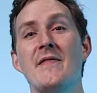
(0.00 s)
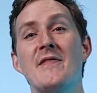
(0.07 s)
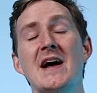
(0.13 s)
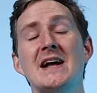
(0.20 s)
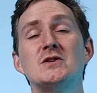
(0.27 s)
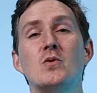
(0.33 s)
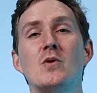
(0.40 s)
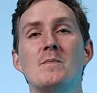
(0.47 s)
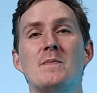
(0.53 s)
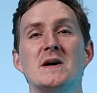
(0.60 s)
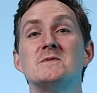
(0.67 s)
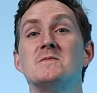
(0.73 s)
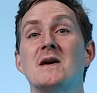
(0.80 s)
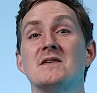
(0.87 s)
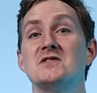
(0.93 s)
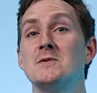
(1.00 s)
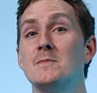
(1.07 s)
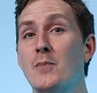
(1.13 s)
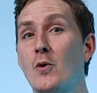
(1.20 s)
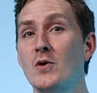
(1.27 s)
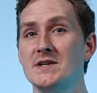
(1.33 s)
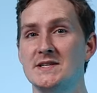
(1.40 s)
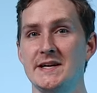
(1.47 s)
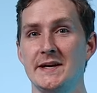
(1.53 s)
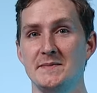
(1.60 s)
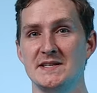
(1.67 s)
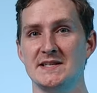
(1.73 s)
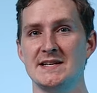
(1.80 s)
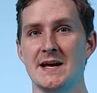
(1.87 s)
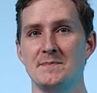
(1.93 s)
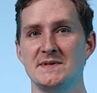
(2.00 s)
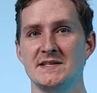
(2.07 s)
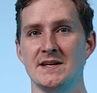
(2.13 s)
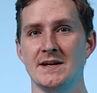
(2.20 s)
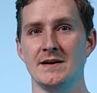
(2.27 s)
and that's where Buzzsprout's support team steps